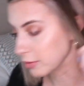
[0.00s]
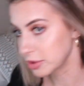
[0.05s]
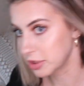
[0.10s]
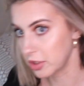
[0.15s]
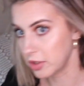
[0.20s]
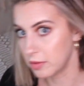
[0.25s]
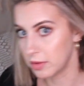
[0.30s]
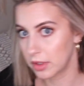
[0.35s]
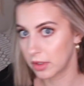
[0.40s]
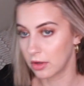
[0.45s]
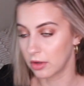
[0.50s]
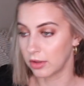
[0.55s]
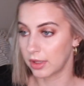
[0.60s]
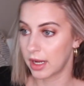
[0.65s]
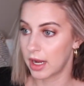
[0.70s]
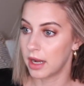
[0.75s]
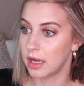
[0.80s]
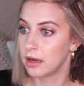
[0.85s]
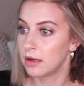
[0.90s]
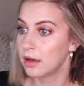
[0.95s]
will show you with a
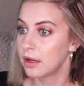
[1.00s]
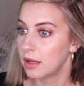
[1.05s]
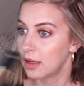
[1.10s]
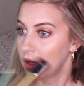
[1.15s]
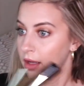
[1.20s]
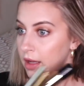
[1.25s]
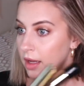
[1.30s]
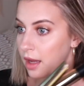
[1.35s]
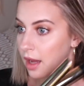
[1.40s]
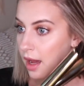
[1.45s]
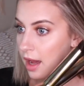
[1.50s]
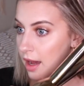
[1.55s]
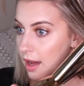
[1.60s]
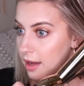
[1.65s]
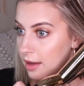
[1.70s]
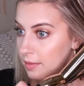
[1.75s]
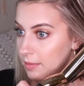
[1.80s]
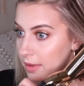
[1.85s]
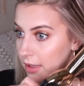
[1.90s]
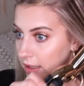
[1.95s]
curling iron.
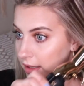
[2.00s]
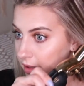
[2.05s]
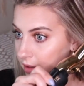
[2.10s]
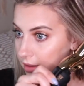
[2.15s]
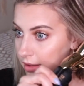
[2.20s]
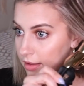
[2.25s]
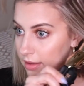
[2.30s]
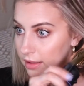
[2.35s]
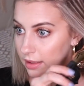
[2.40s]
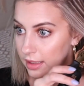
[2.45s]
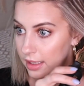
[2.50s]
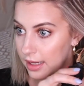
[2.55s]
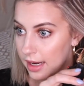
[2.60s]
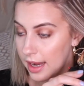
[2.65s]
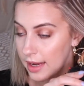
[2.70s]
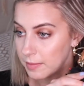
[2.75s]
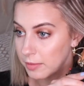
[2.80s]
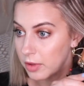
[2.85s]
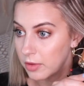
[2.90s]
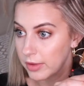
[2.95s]
And
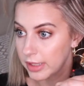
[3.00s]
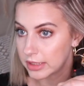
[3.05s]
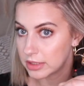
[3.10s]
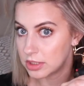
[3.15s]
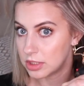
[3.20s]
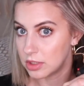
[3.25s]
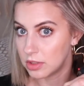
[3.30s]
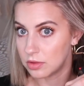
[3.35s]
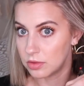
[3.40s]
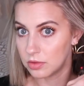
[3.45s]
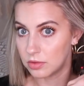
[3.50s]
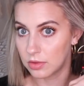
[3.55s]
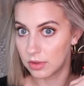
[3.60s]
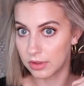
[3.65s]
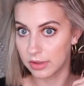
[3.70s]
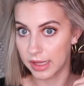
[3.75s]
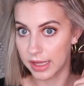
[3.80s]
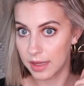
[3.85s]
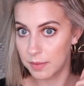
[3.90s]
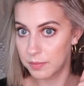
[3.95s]
I'm going to
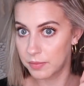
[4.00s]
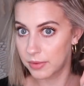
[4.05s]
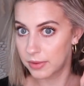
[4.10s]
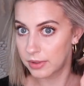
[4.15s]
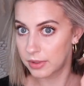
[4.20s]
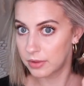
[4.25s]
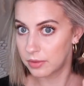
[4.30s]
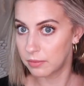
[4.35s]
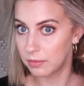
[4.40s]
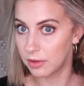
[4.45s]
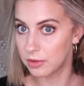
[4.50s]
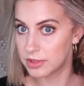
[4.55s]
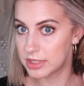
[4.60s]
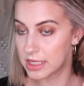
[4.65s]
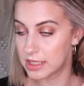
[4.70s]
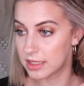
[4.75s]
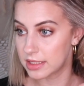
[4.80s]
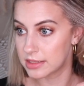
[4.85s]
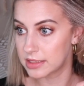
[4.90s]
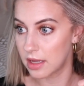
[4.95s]
clamp,
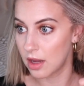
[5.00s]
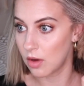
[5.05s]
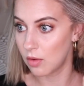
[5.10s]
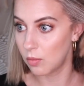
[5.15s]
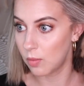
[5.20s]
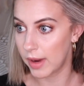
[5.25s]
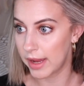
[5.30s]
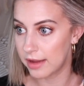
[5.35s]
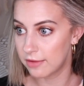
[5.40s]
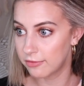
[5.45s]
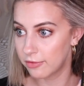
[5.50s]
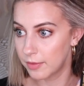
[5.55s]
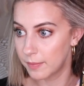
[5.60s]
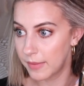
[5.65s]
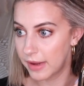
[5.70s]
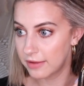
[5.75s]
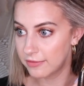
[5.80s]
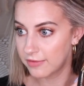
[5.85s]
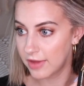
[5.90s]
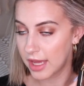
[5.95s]
rotate this away from
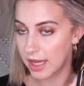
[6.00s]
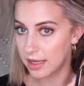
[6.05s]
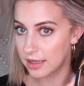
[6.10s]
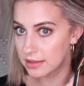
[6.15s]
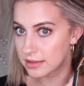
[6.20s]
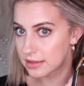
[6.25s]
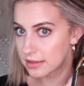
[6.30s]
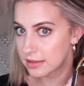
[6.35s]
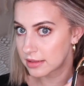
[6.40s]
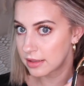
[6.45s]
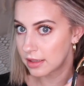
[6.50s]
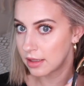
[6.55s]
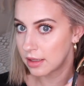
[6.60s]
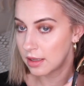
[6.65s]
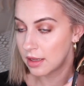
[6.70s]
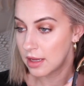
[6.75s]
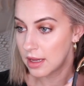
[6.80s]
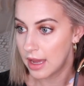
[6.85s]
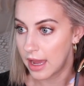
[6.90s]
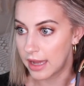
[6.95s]
my face,
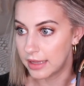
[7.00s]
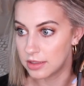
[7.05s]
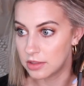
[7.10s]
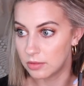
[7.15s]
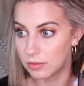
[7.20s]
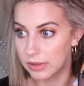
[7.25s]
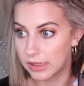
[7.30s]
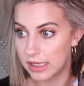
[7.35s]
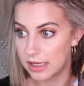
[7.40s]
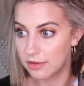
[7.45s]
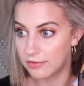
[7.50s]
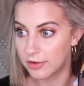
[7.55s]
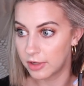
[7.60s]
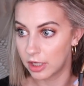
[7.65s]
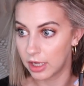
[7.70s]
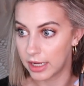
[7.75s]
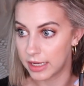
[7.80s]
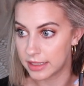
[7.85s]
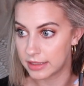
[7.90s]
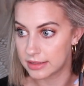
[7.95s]
and you leave
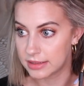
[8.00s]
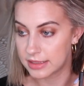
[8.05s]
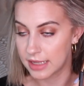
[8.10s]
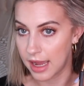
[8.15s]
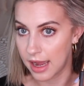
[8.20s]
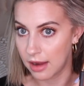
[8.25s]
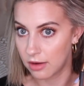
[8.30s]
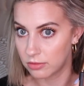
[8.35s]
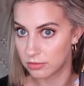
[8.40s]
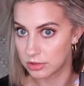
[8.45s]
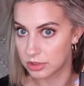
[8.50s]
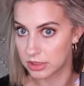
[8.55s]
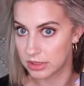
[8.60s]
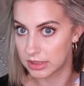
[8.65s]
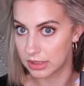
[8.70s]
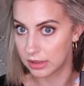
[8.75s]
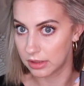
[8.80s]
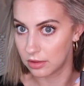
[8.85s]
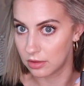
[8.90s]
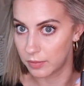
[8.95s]
your ends out
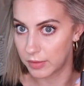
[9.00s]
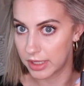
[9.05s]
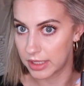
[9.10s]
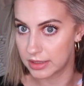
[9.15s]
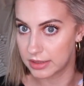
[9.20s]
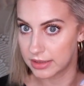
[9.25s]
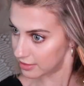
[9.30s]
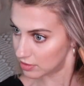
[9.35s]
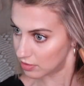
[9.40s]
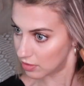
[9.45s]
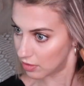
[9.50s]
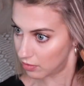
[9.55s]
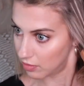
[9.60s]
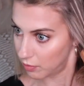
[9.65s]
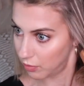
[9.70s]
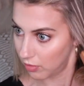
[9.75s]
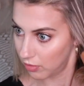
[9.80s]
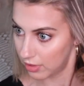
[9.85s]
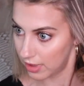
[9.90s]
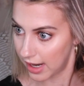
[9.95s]
just a little bit. As you go
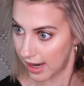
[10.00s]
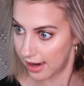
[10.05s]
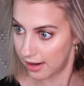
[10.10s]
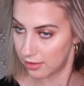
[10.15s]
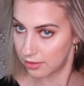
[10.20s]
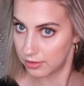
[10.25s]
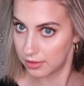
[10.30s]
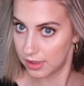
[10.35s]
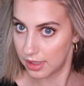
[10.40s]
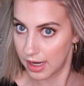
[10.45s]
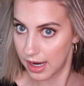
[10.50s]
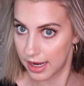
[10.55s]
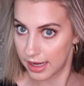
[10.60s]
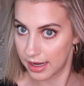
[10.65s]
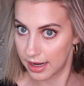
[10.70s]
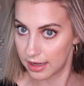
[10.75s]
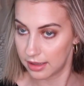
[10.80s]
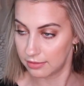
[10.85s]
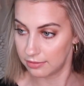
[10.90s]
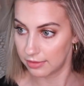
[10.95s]
to pull it out, I
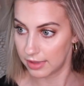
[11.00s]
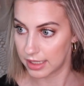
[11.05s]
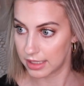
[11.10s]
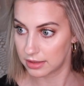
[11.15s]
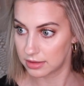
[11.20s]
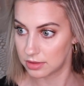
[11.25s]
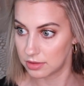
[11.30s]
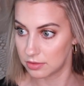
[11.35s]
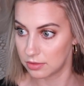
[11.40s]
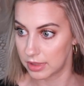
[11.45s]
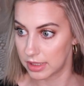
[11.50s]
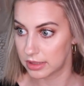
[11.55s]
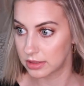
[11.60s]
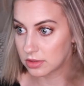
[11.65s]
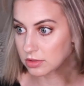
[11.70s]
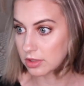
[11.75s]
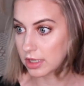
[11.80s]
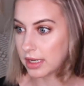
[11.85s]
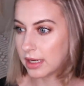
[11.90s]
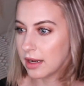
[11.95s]
kind of like to like
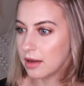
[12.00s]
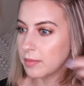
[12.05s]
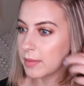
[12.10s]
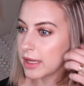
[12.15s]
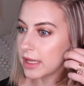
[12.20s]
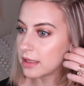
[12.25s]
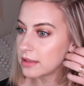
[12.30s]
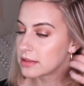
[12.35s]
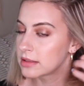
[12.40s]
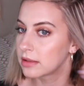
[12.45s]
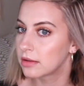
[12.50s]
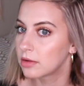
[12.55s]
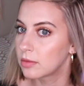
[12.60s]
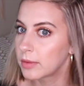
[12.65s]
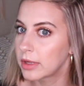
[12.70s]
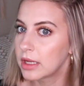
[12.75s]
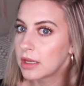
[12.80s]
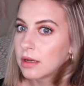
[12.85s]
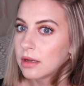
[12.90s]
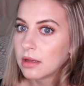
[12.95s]
straighten out my ends a little
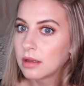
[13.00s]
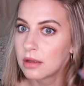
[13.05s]
bit.